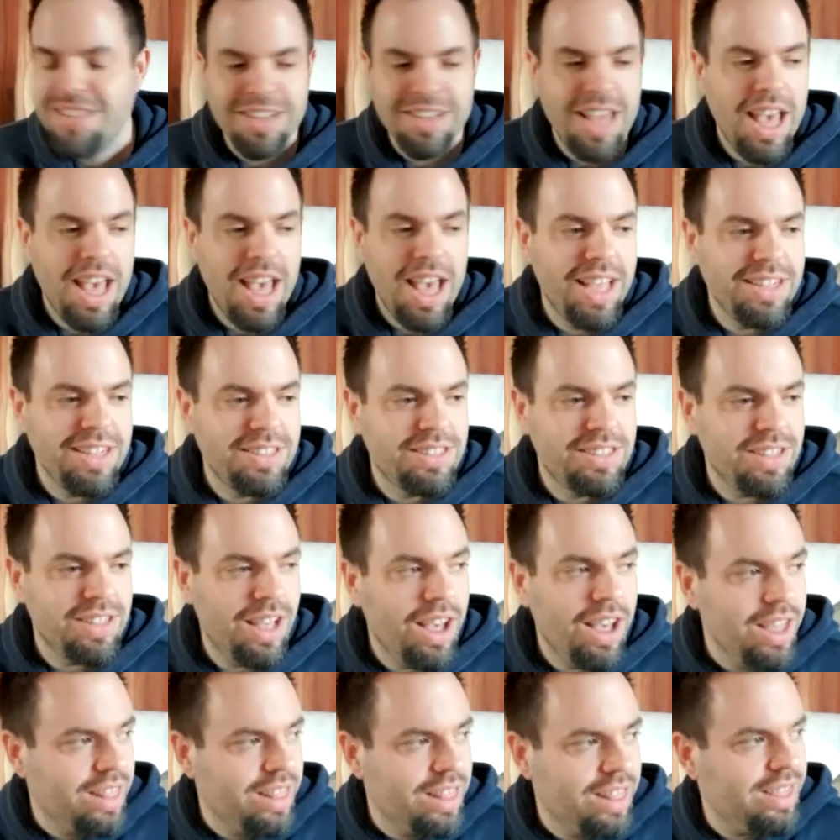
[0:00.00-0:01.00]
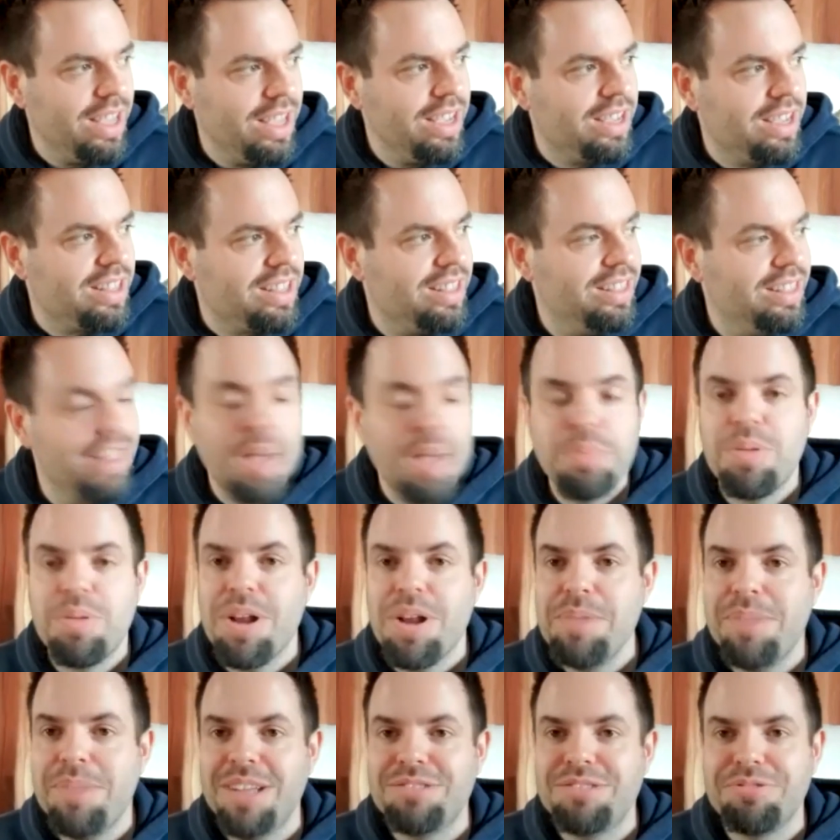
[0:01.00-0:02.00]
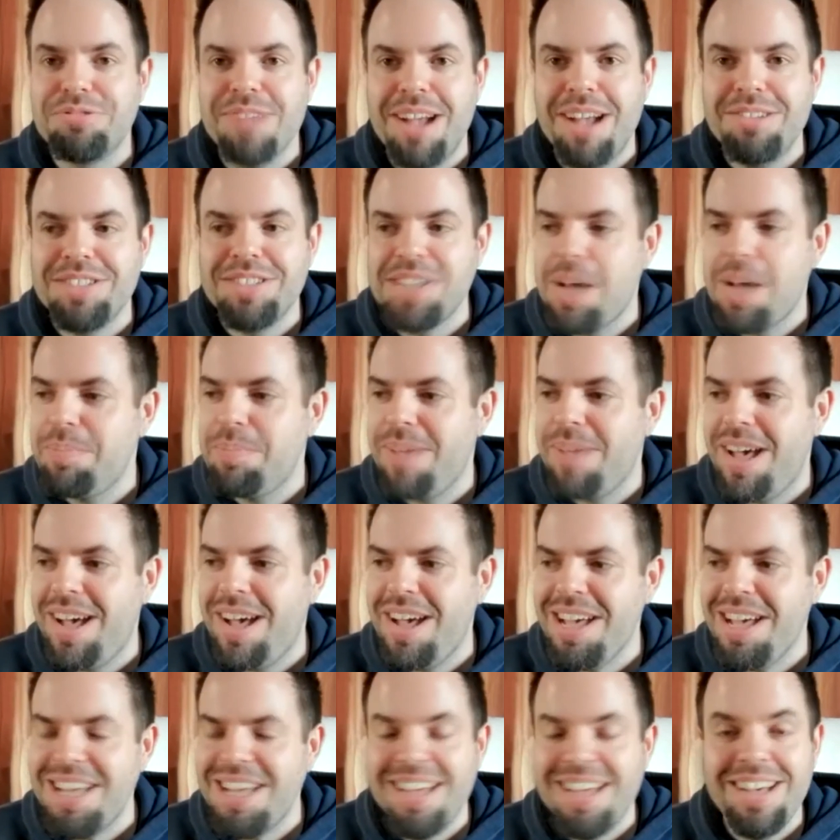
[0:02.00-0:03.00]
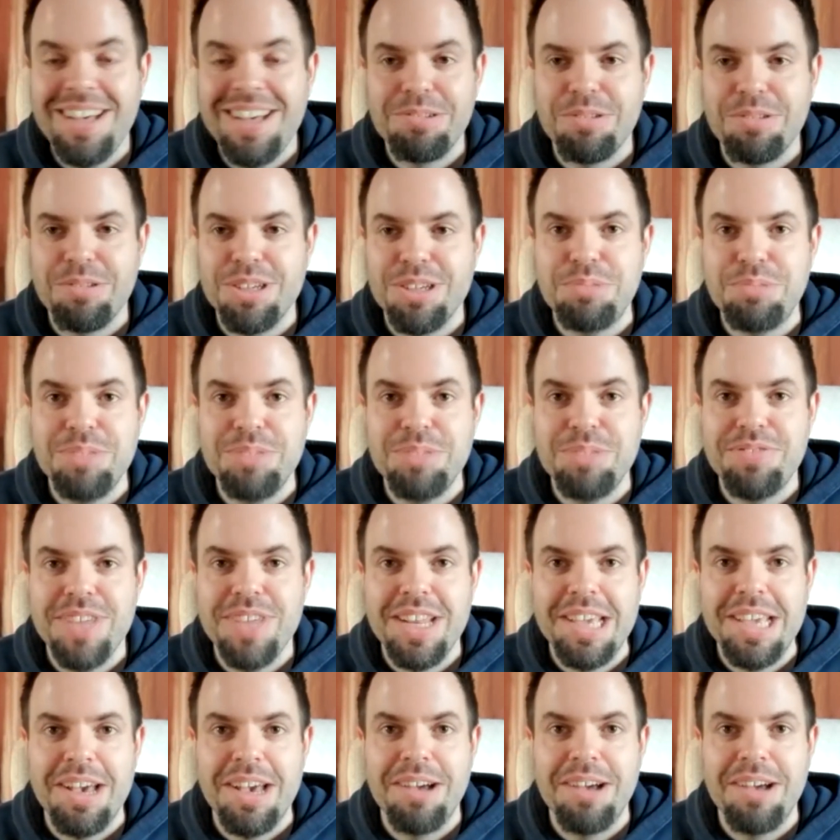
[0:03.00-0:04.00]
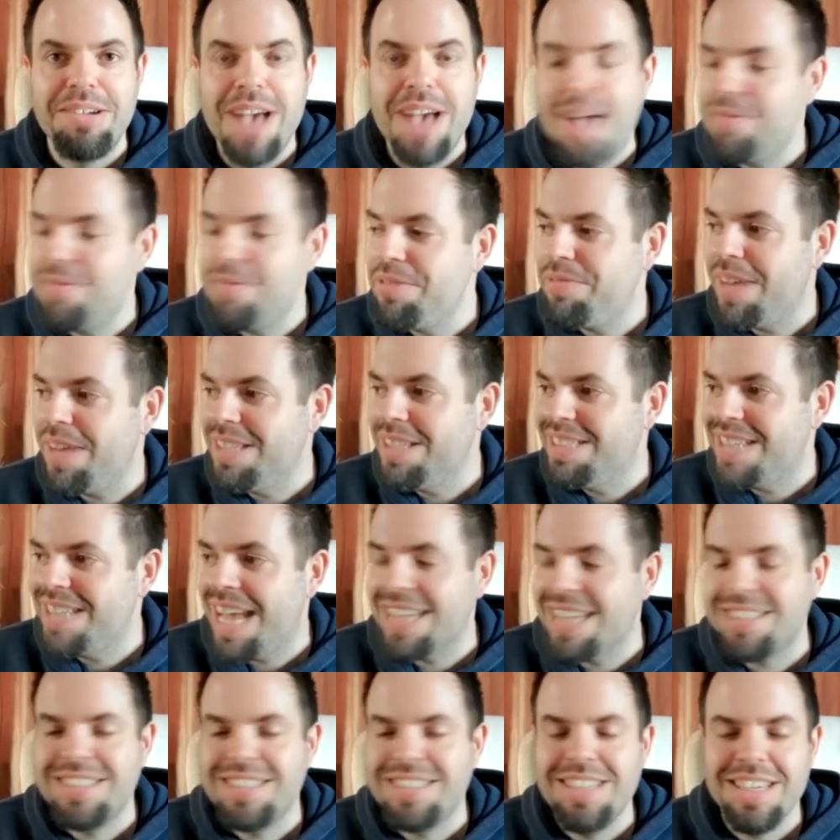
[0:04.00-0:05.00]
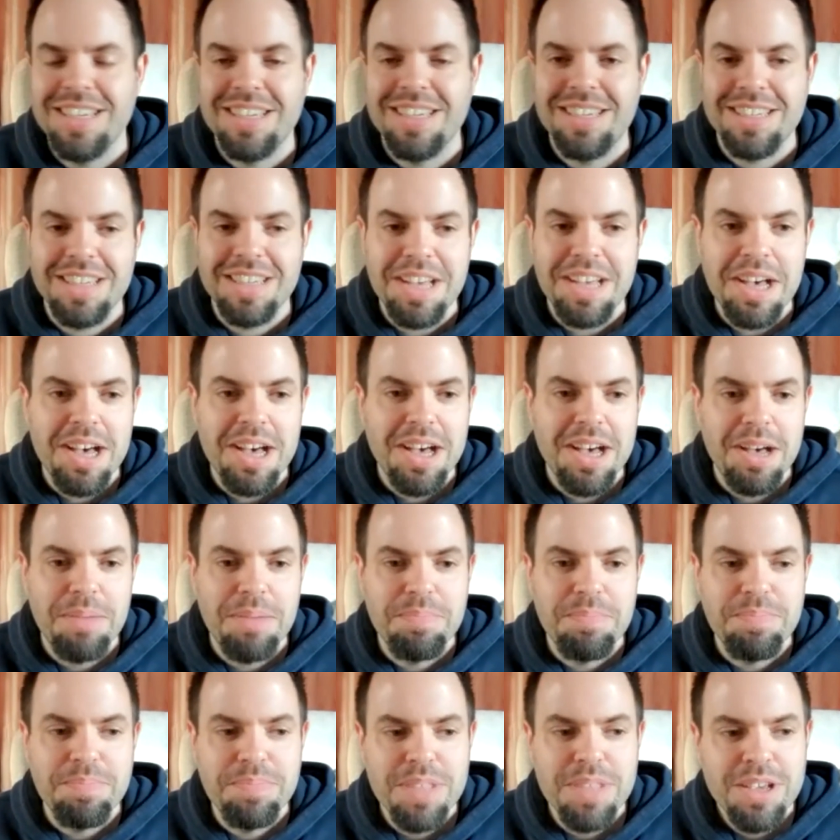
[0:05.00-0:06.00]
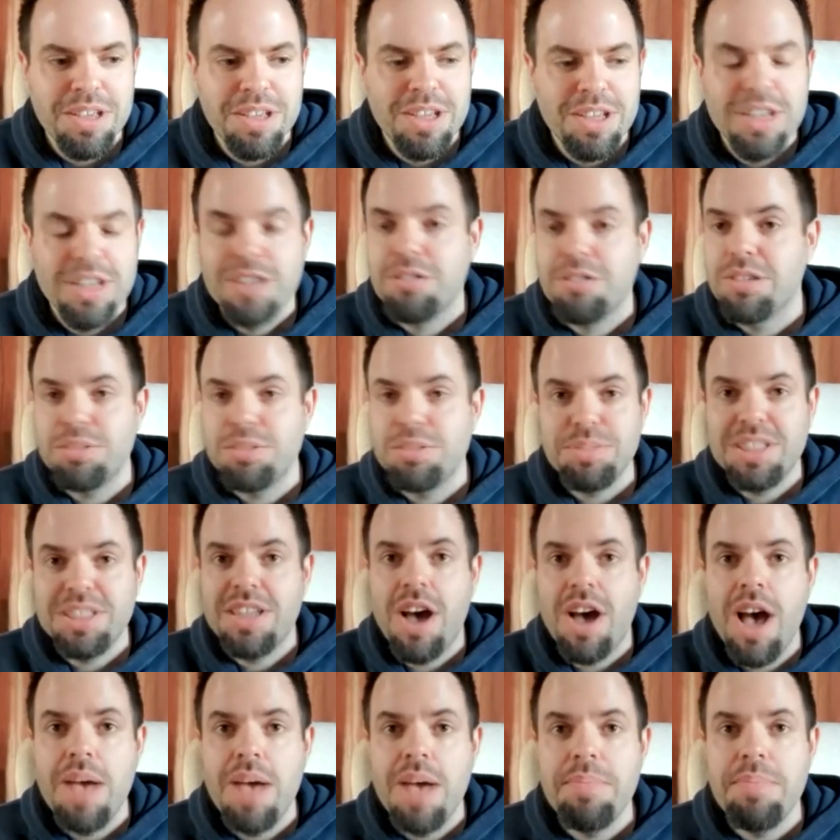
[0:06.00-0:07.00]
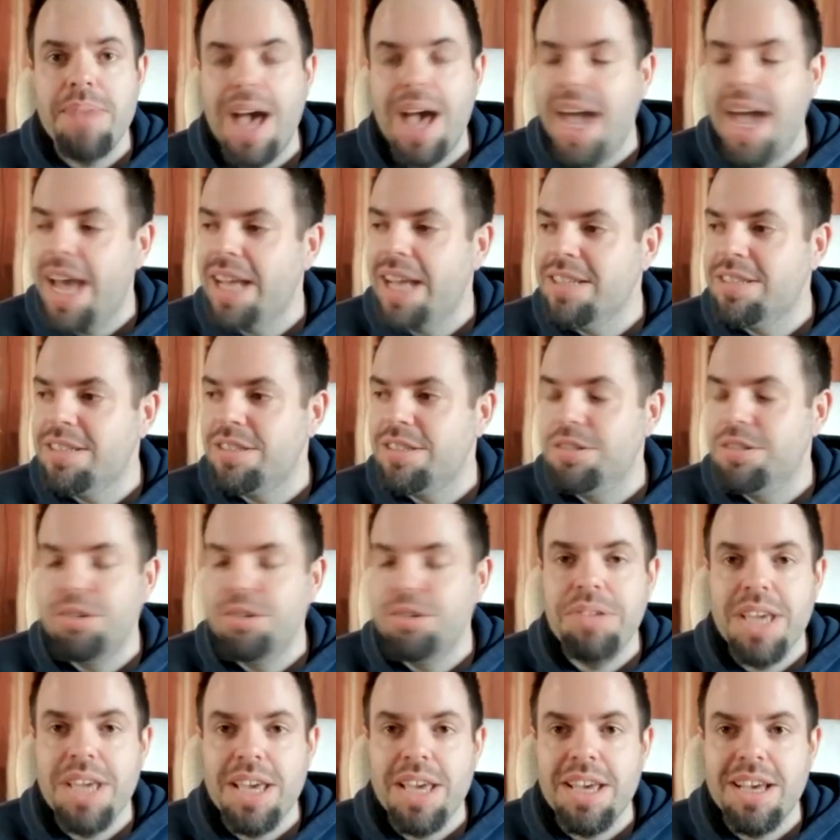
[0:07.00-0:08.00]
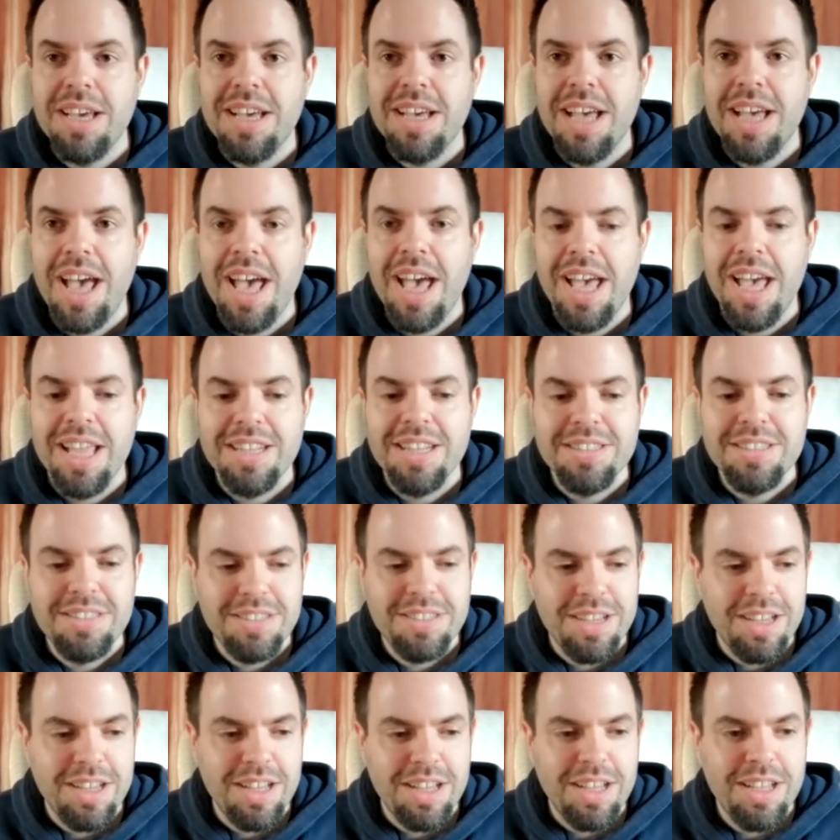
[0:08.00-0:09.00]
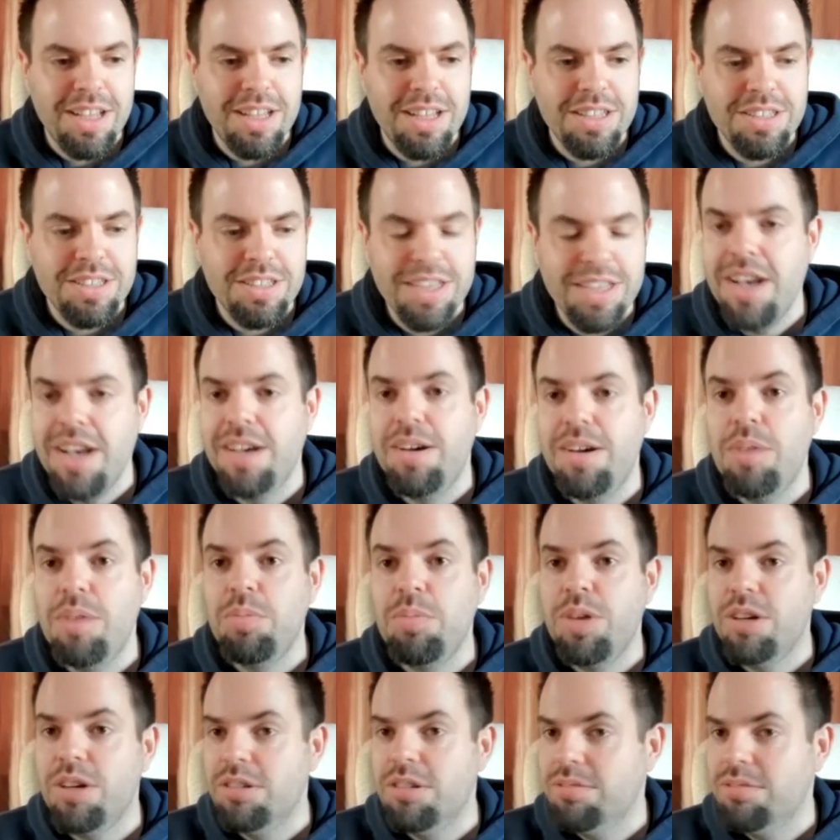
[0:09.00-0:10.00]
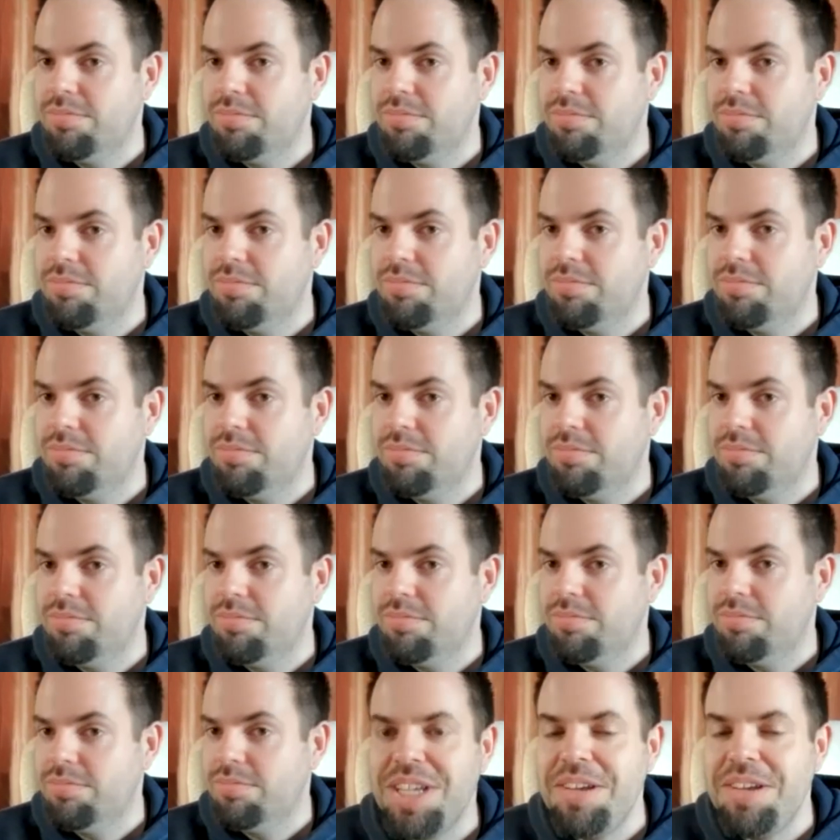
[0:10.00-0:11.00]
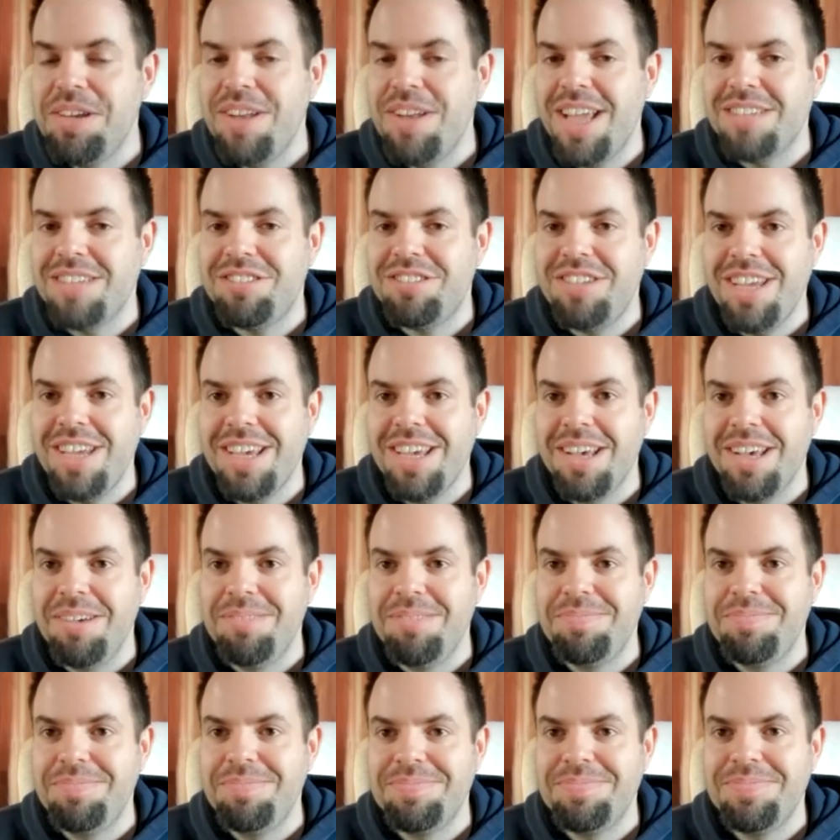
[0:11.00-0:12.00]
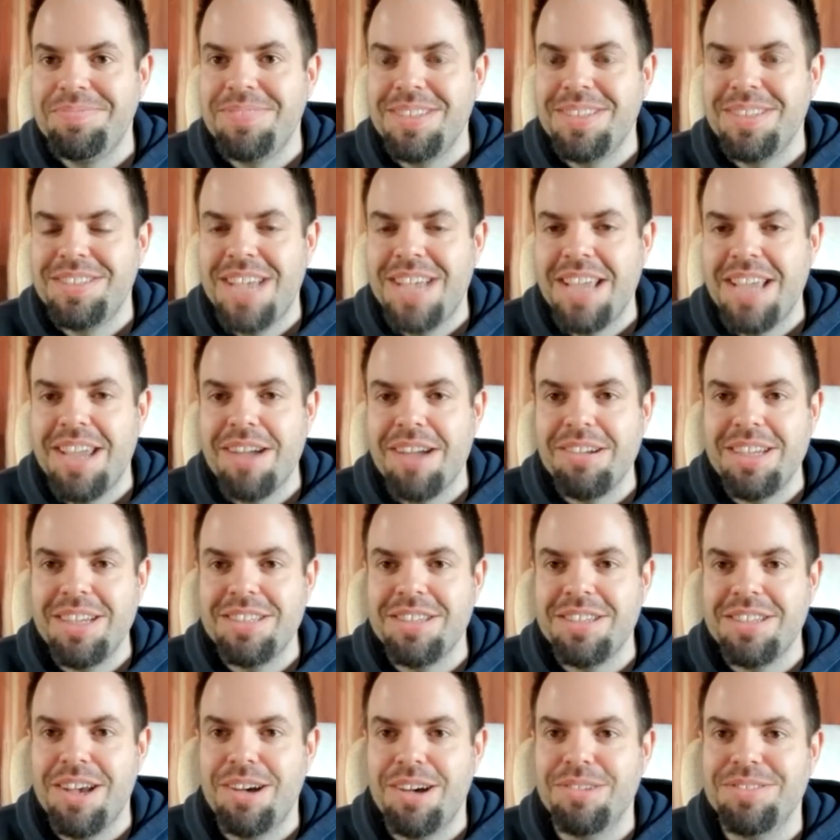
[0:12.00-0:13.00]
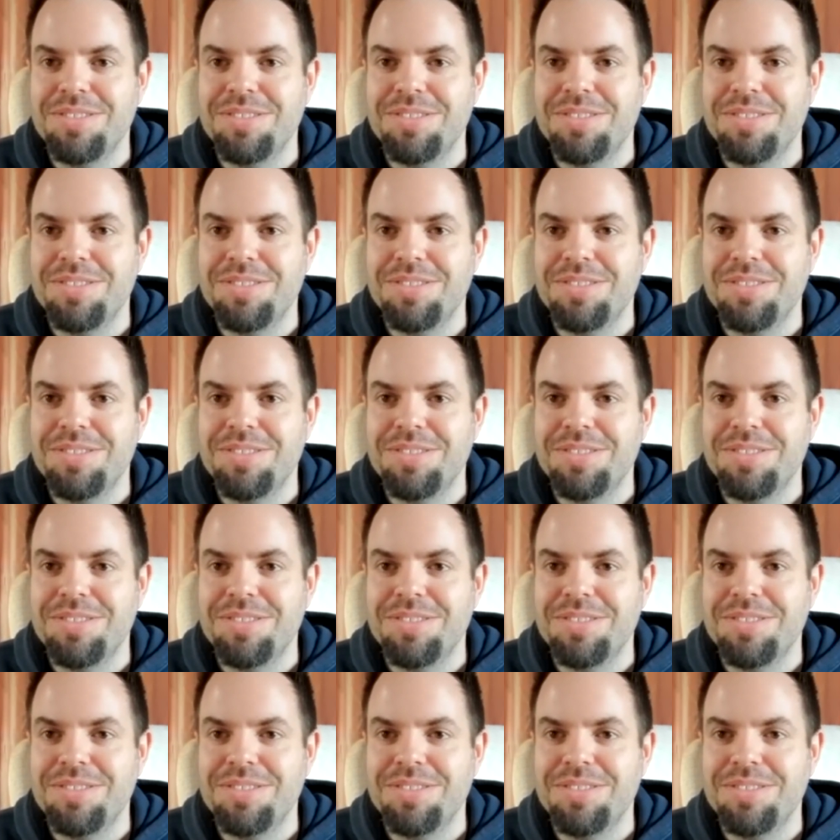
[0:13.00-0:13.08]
And I think that pretty much rounds up our Christmas video. Have a fantastic Christmas time and New Year. And and we'll see you next year. Take care of yourself.